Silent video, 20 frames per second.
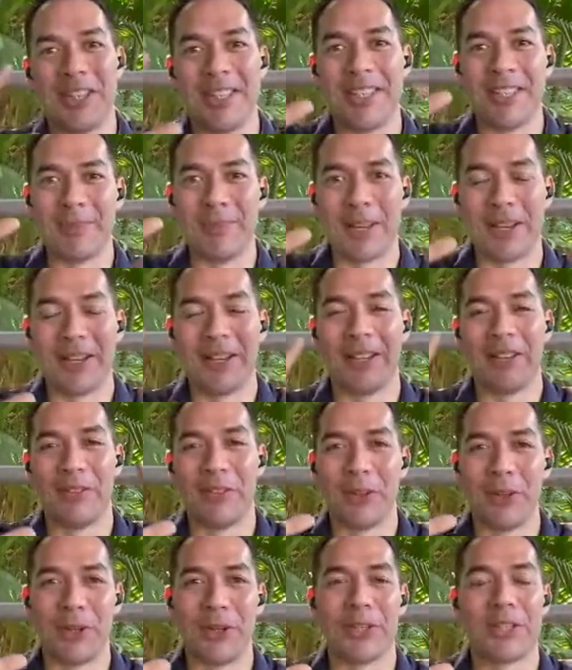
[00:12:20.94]
and bundle of
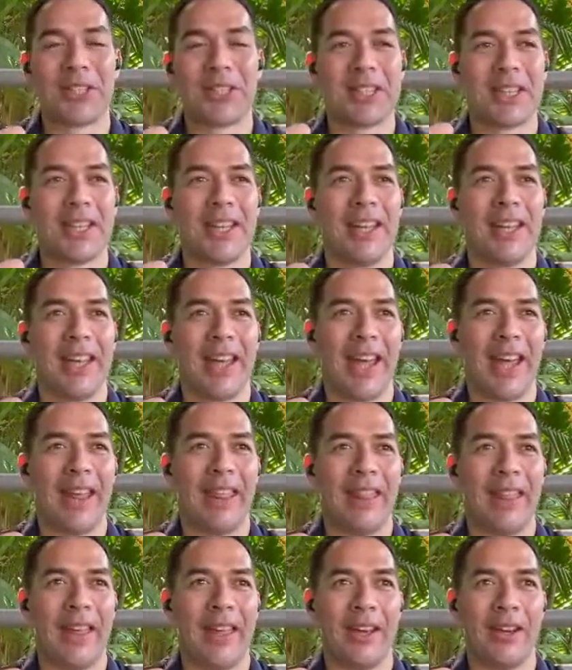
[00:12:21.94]
thoughts.
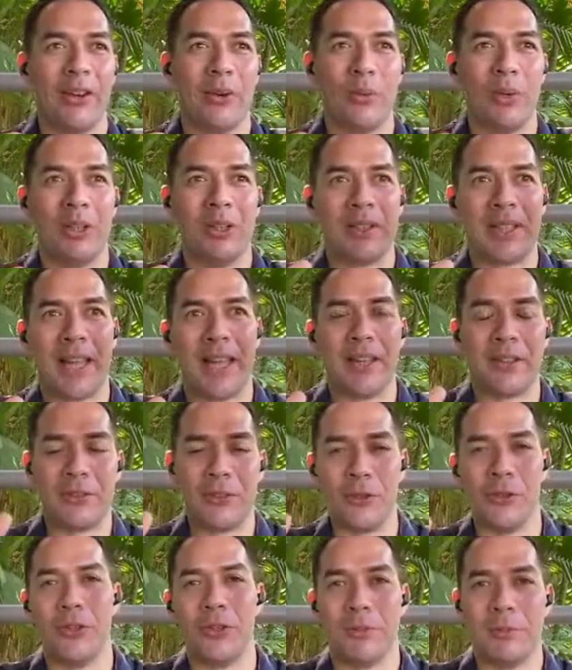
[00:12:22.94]
And then we'll get
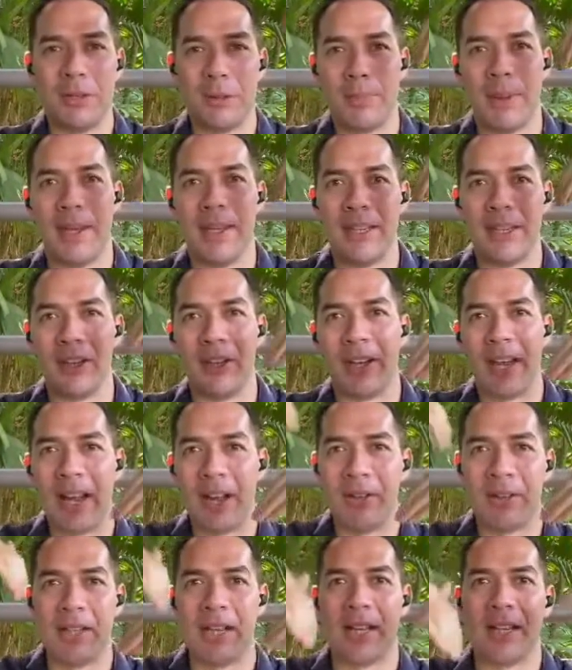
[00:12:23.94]
through them depending on how
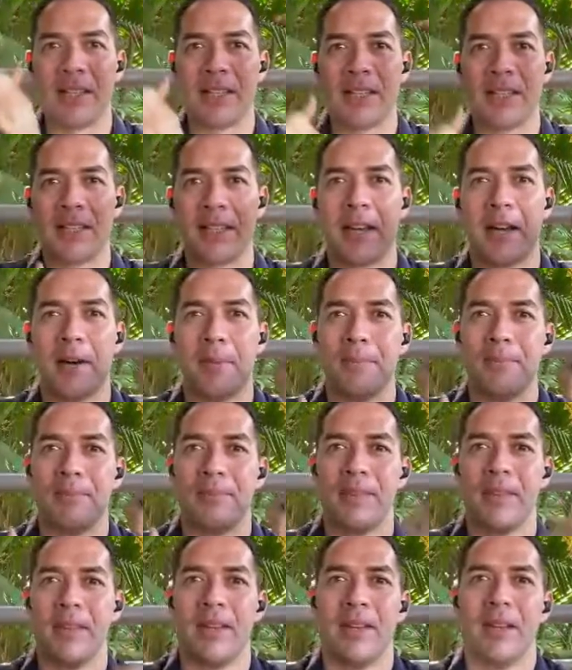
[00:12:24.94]
the answers come.
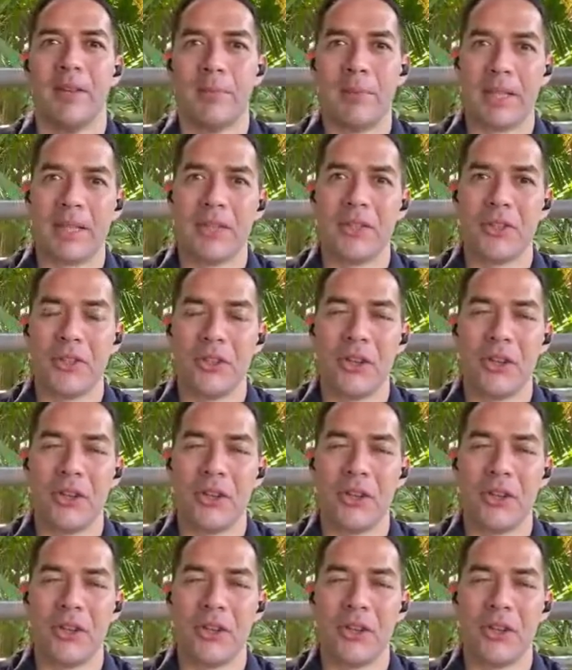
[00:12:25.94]
Because you